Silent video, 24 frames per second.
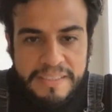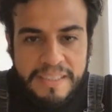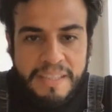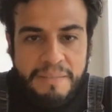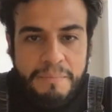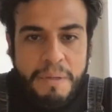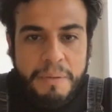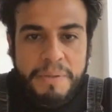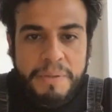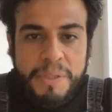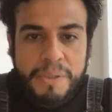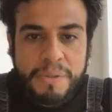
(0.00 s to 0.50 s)

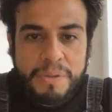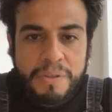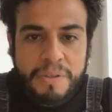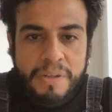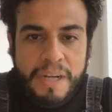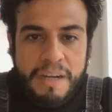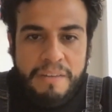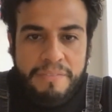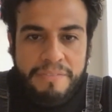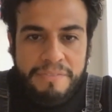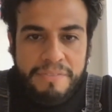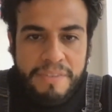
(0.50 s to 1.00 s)
Maybe you don't
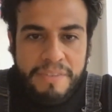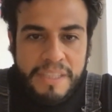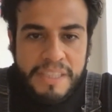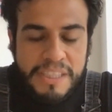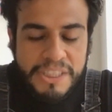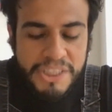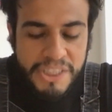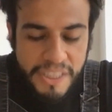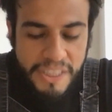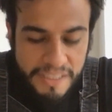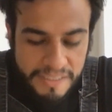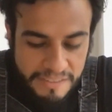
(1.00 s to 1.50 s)
have any
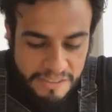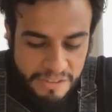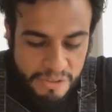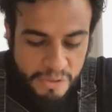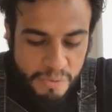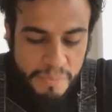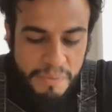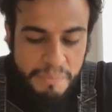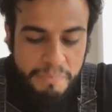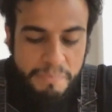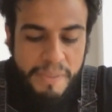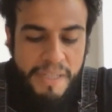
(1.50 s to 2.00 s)
chance to
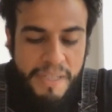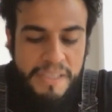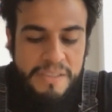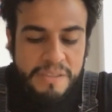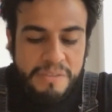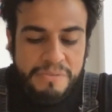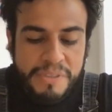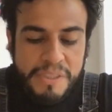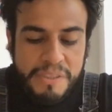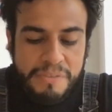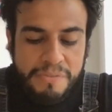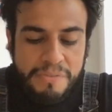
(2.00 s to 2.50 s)
be part
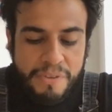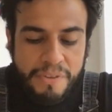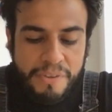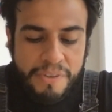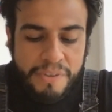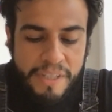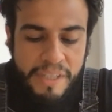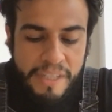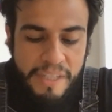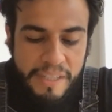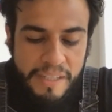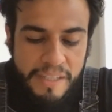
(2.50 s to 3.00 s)
of it for
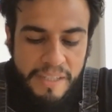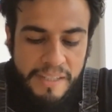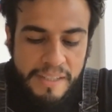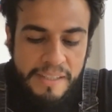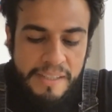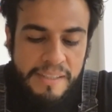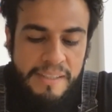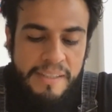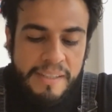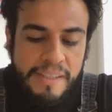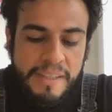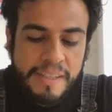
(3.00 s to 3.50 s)

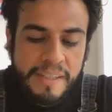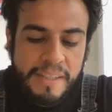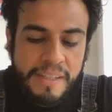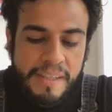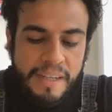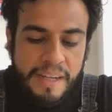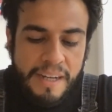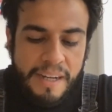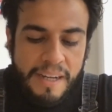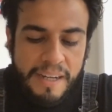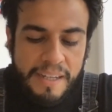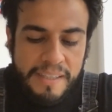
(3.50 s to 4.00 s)
real.
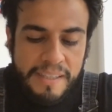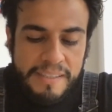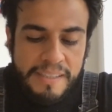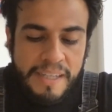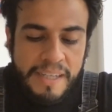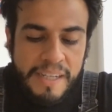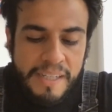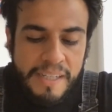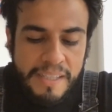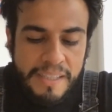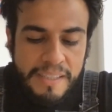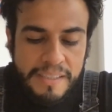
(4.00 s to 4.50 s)
And
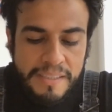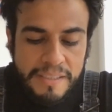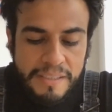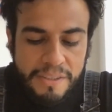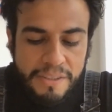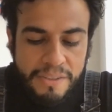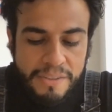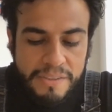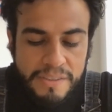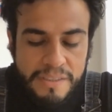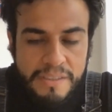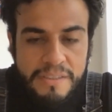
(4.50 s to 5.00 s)

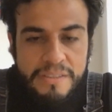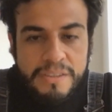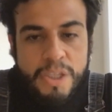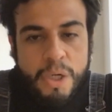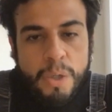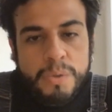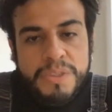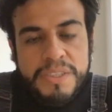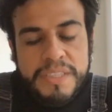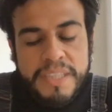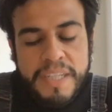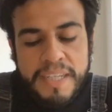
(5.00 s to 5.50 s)

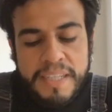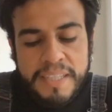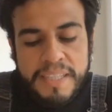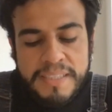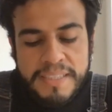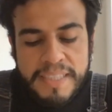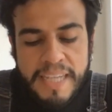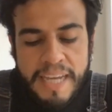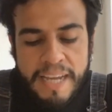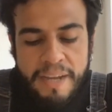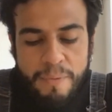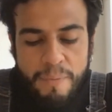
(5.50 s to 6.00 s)
those
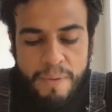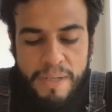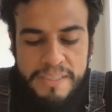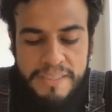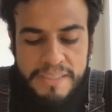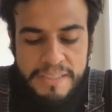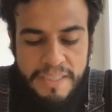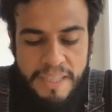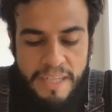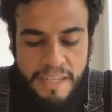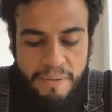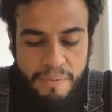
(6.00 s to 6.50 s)
days I
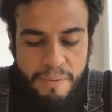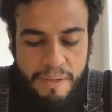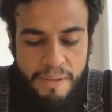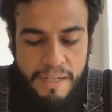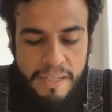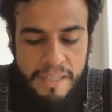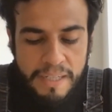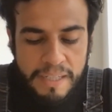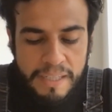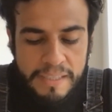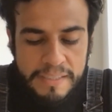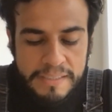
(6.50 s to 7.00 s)
was
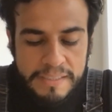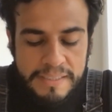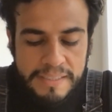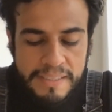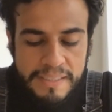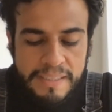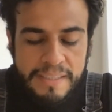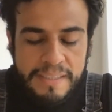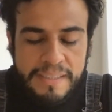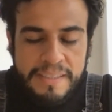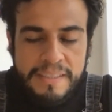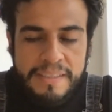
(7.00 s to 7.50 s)

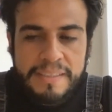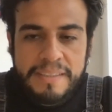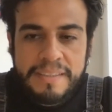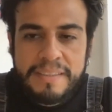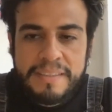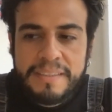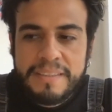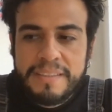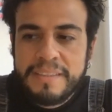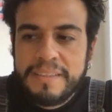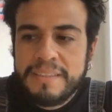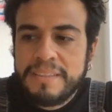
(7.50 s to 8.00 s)

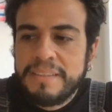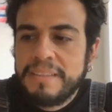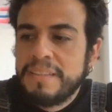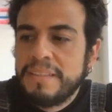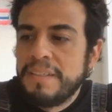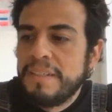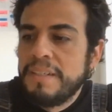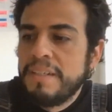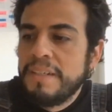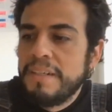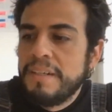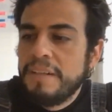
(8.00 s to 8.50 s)
working
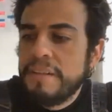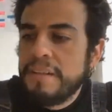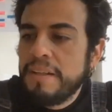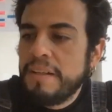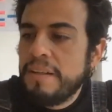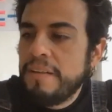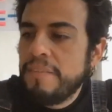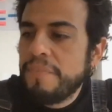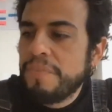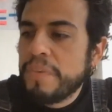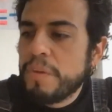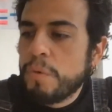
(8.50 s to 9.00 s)

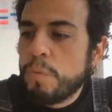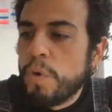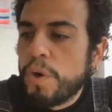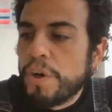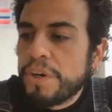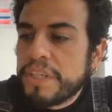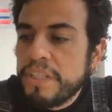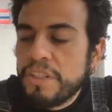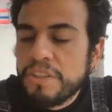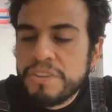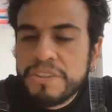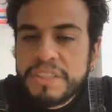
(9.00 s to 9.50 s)

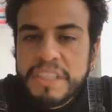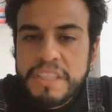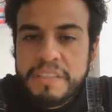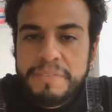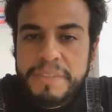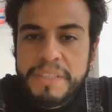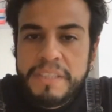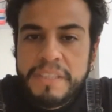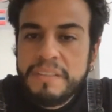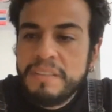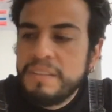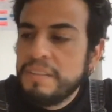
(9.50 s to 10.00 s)
on
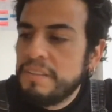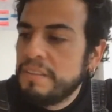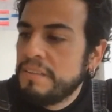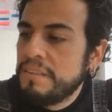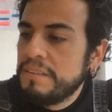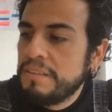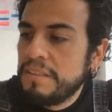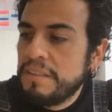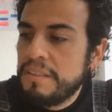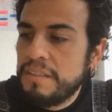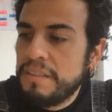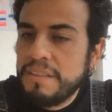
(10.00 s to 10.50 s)
TV
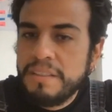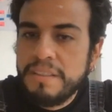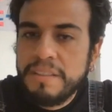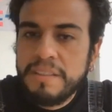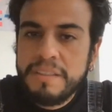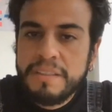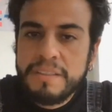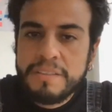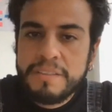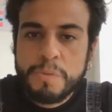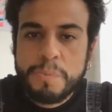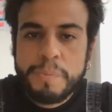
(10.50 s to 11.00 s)

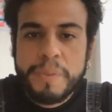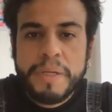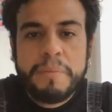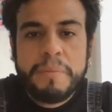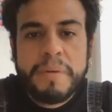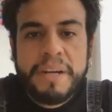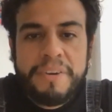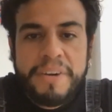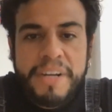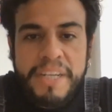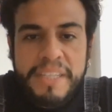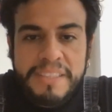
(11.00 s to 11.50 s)
to pay
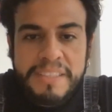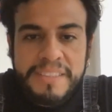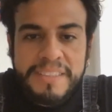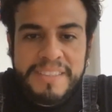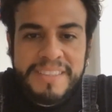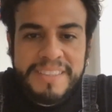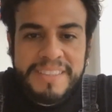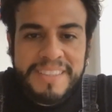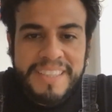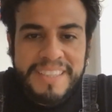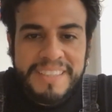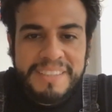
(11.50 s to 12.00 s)
my rent
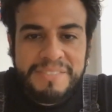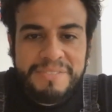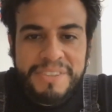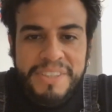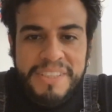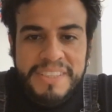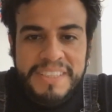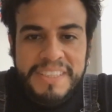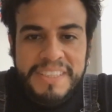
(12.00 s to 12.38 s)
in a different